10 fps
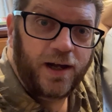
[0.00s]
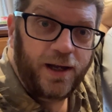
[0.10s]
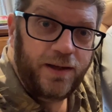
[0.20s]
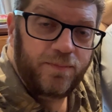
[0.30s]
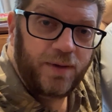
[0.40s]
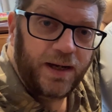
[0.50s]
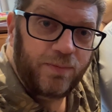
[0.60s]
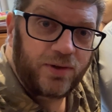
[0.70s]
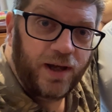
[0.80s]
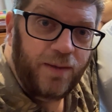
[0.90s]
Hi, my
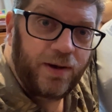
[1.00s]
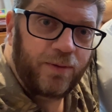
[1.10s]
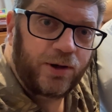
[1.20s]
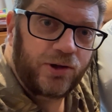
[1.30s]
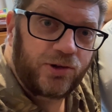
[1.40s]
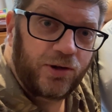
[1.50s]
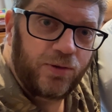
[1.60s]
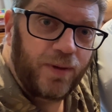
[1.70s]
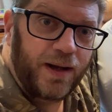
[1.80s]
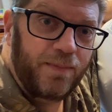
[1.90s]
name's Tom, and I want to show
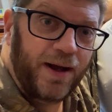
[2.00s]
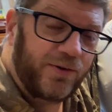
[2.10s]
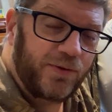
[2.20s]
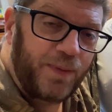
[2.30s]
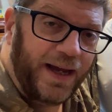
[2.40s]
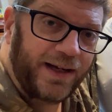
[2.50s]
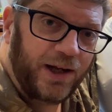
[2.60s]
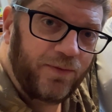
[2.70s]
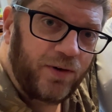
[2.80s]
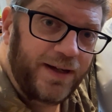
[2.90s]
you my mattress pad
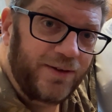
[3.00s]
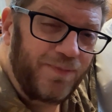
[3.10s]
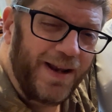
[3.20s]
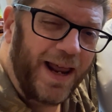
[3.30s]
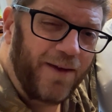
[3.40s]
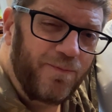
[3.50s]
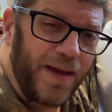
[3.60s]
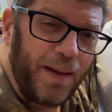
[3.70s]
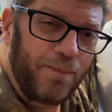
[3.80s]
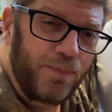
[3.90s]
cover. It's made out
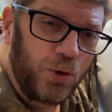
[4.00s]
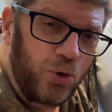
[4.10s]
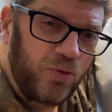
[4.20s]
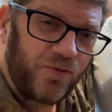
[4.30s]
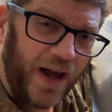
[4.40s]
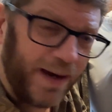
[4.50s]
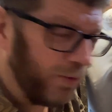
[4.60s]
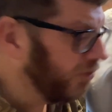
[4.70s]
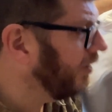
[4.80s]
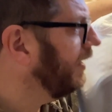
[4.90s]
of bamboo fibers, I